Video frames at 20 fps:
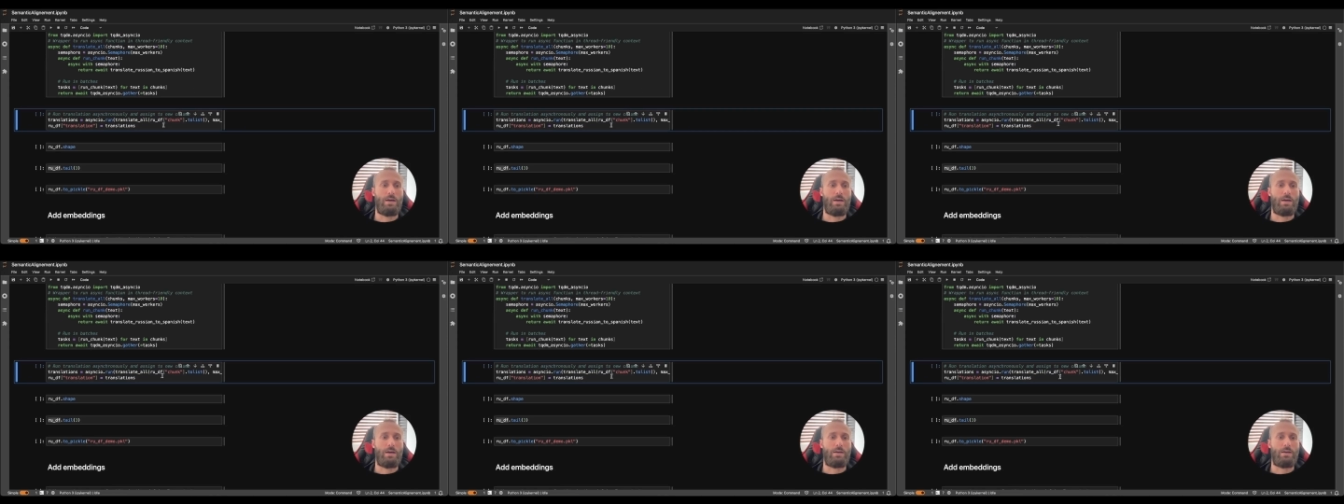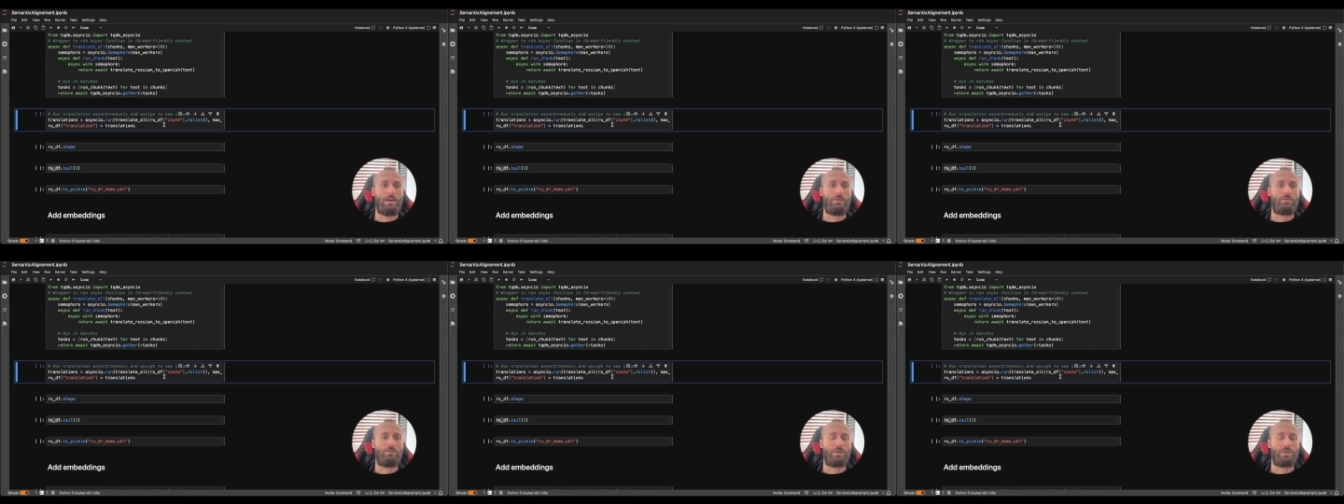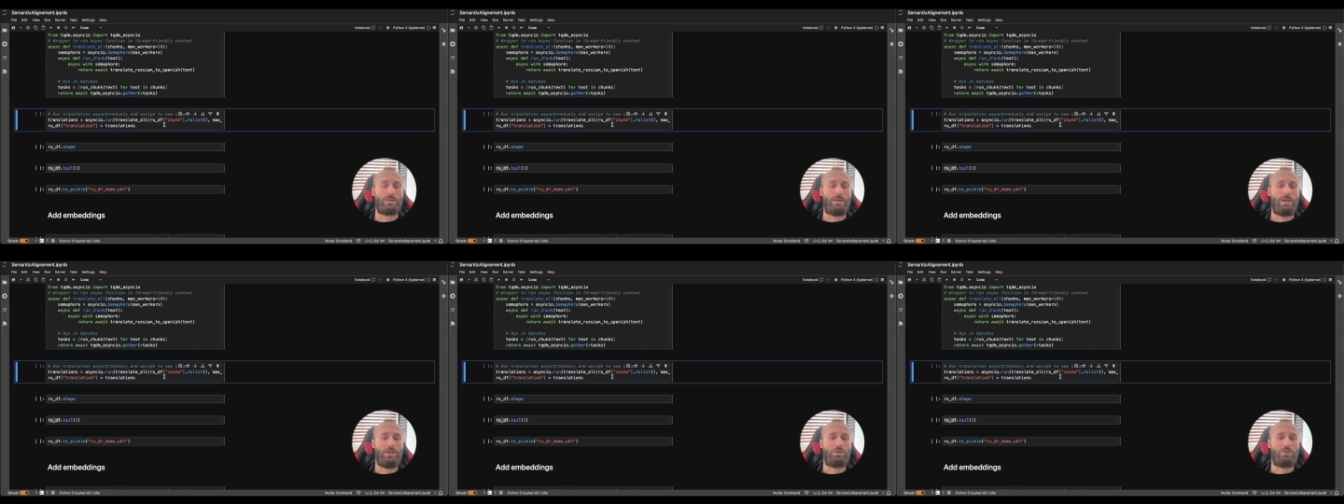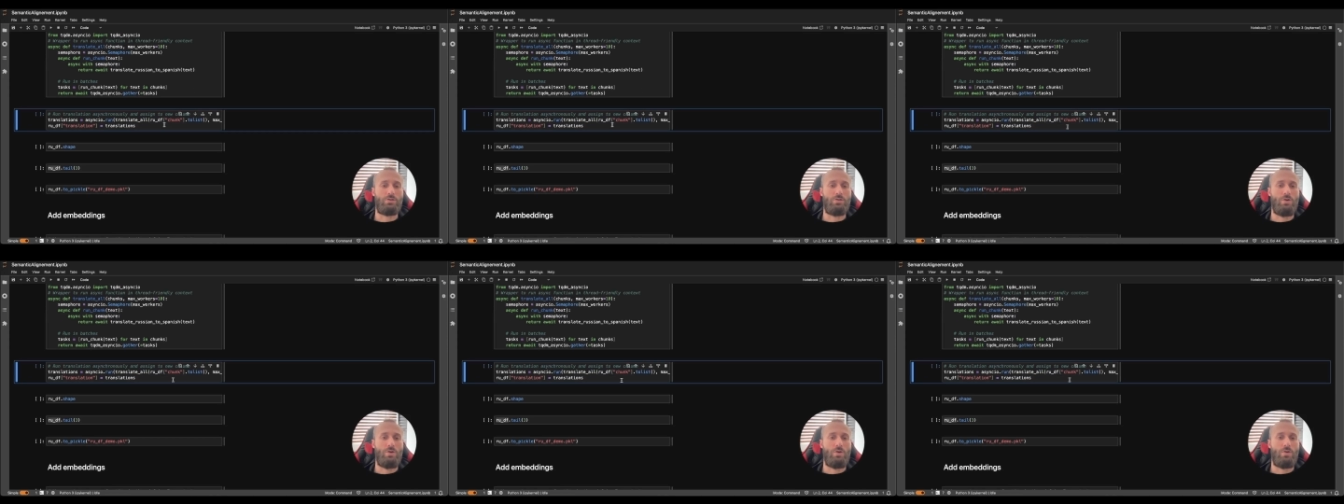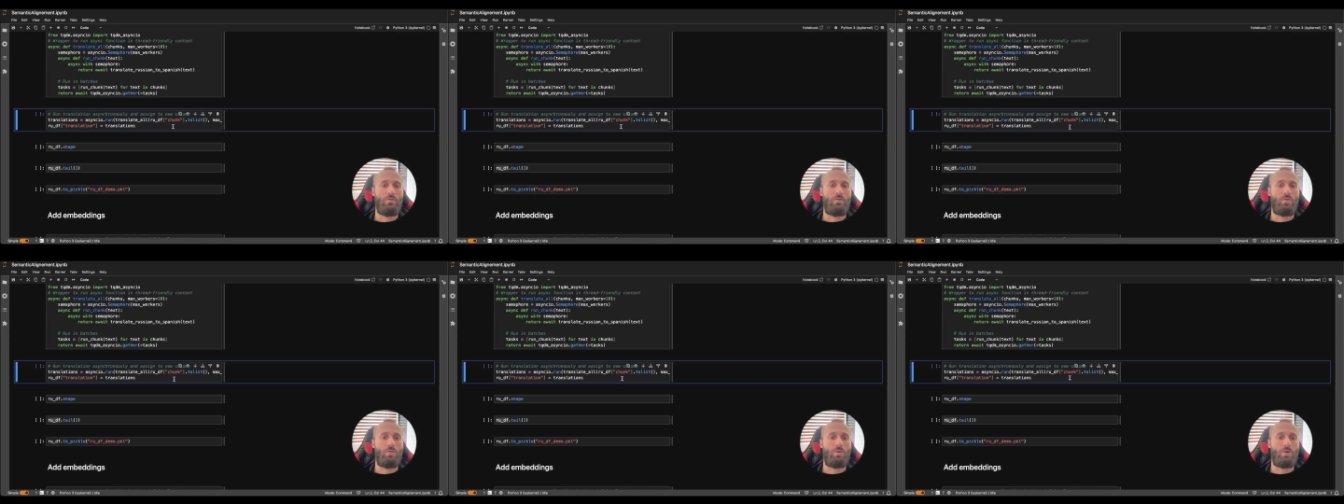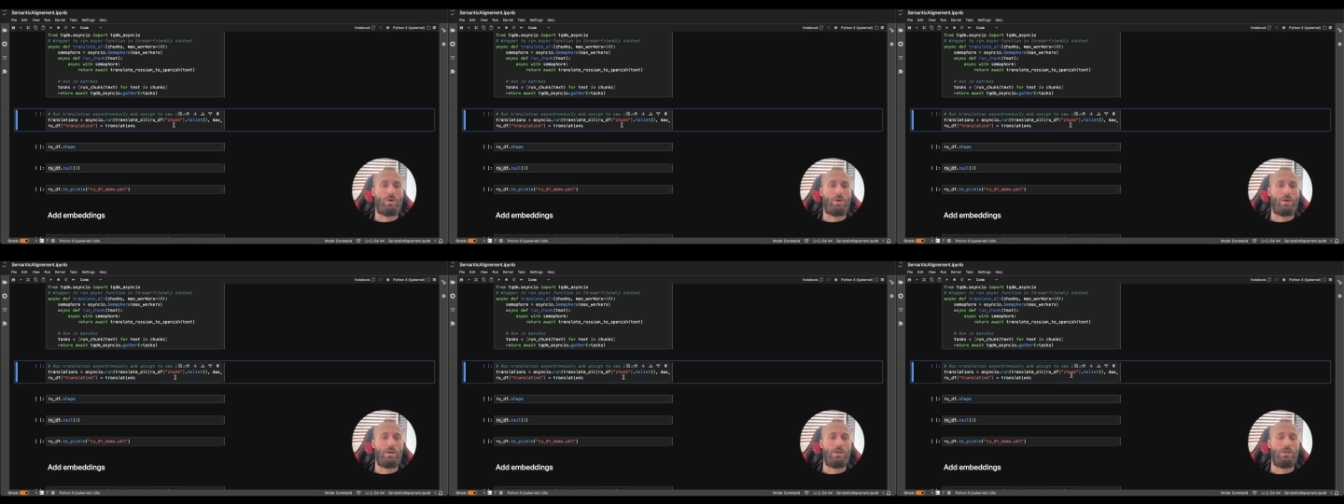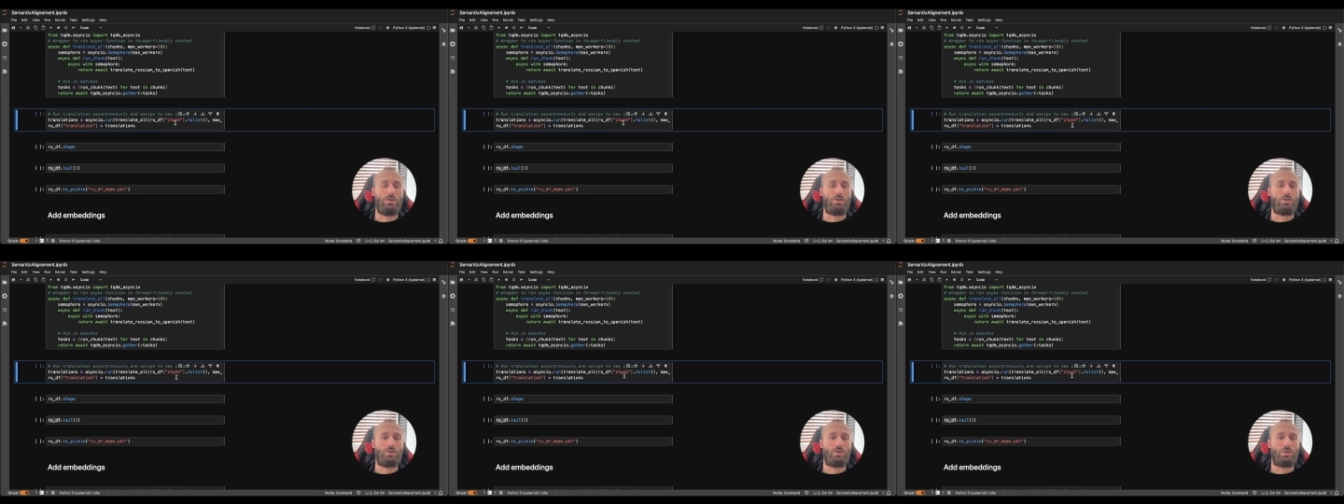get translation for
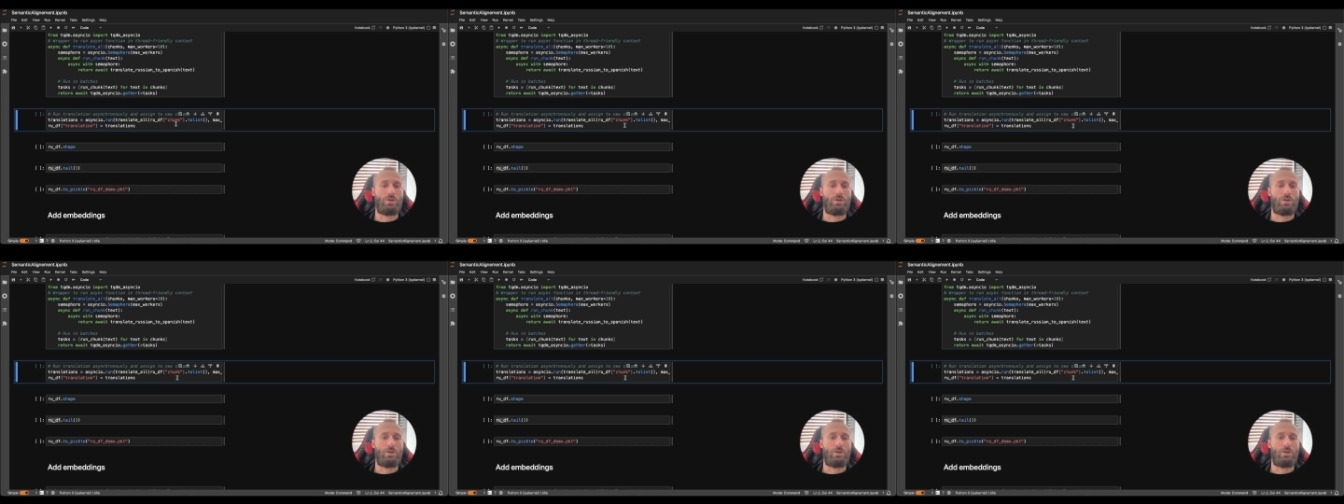each